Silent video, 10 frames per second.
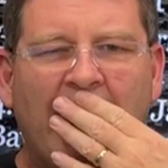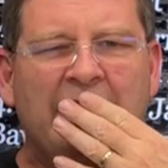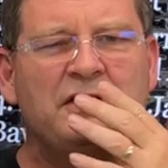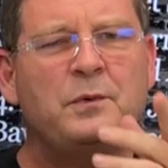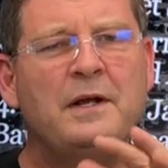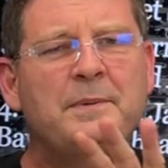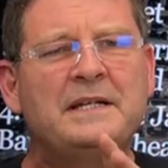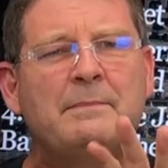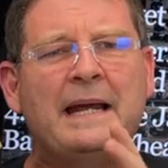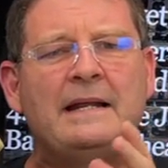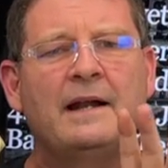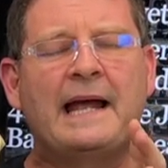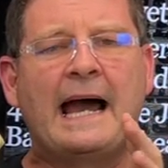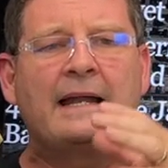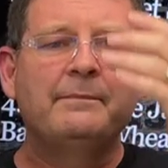this one I've been debating on
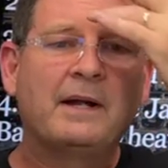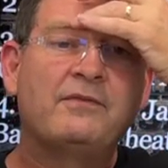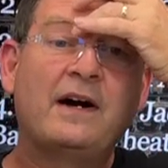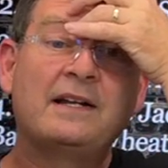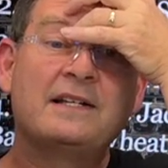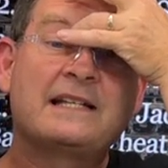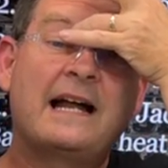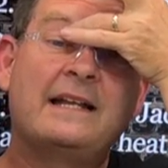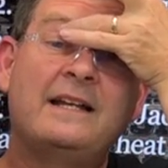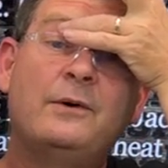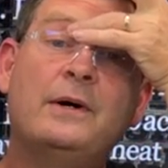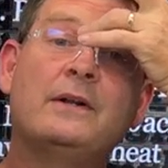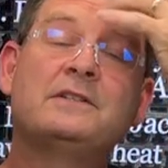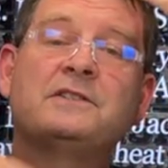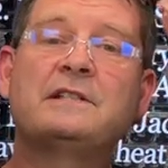adding, but I finally decided, you know what,
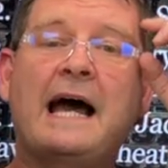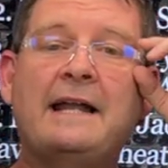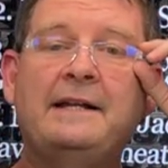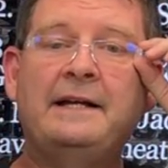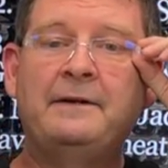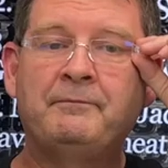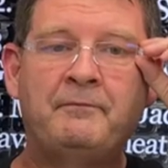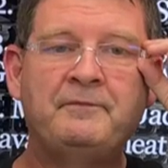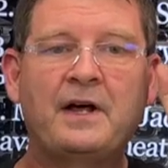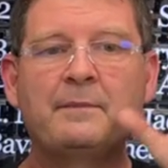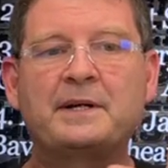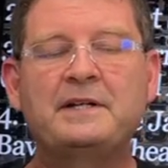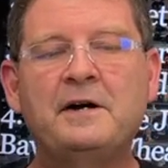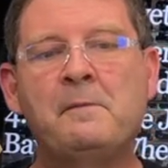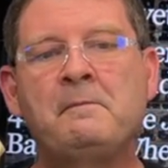let's just add it in, not a big
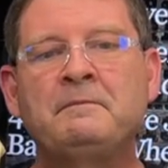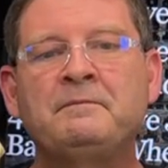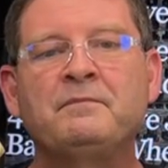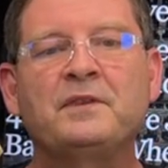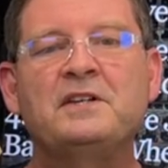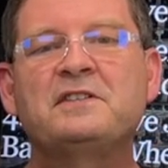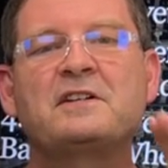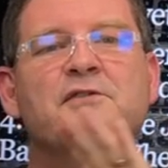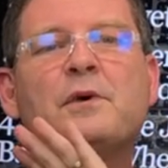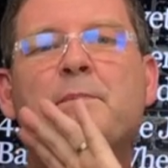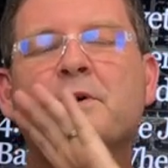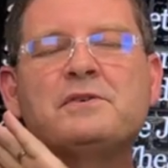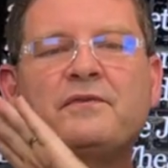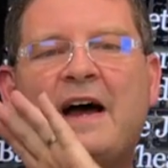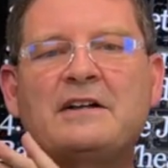deal. These things
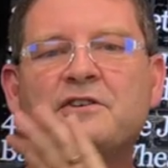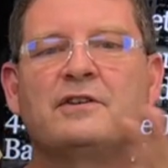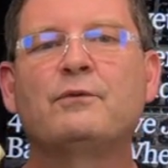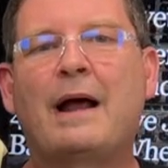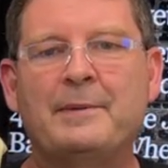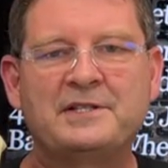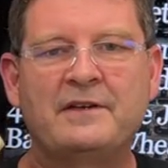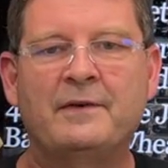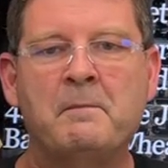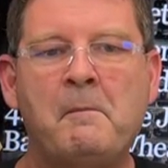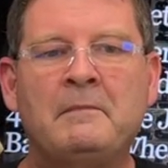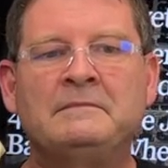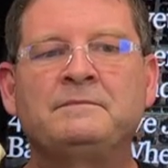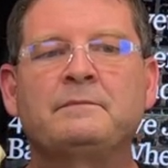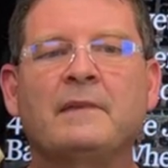reproduce faster than rabbits even.
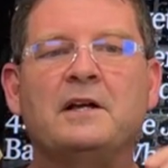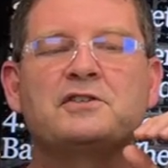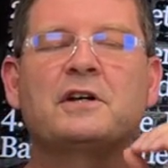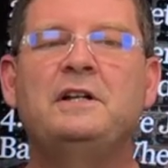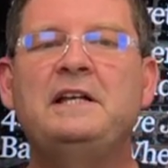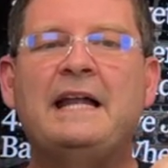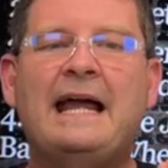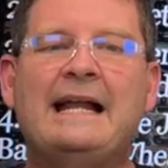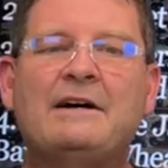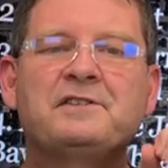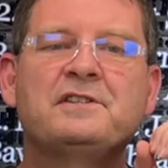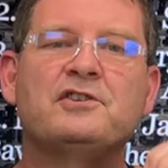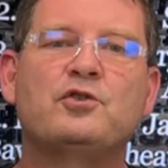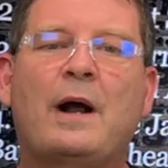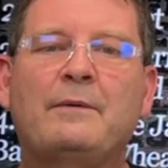Is you're gonna need eight ounces of
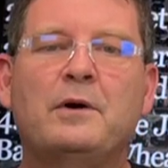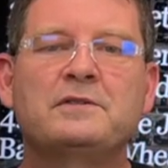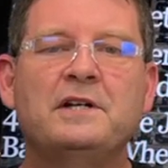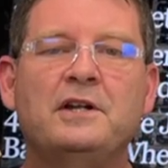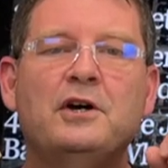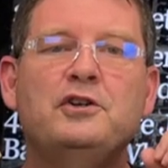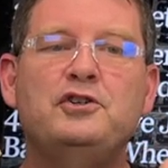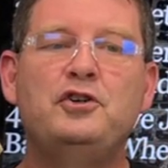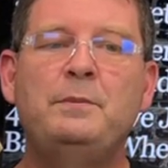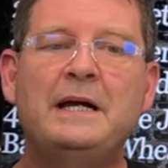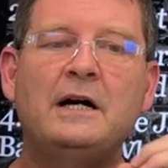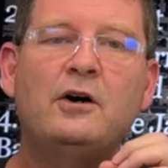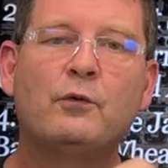dry roasted dubia